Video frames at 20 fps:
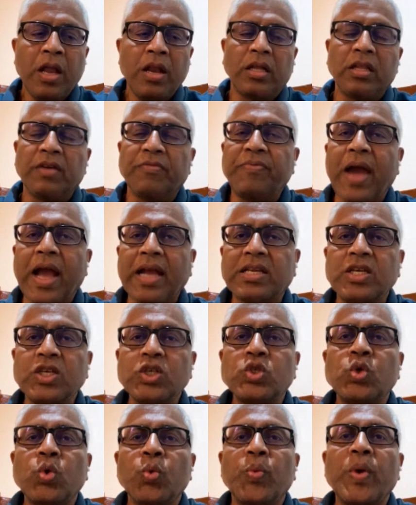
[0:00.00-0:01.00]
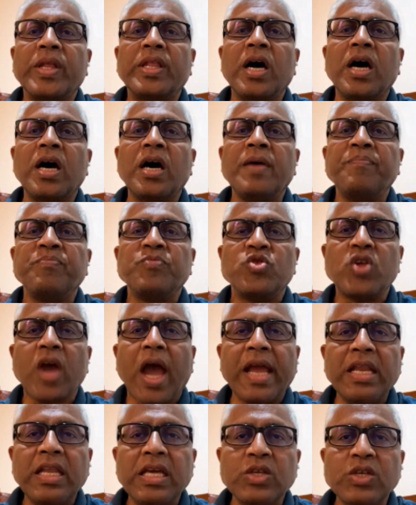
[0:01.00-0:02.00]
Now the fact is, whether
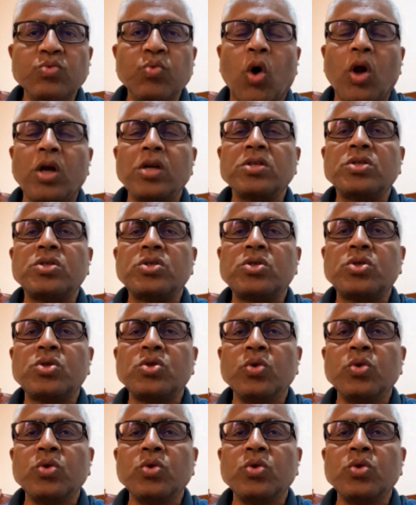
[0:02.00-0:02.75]
Chinese wants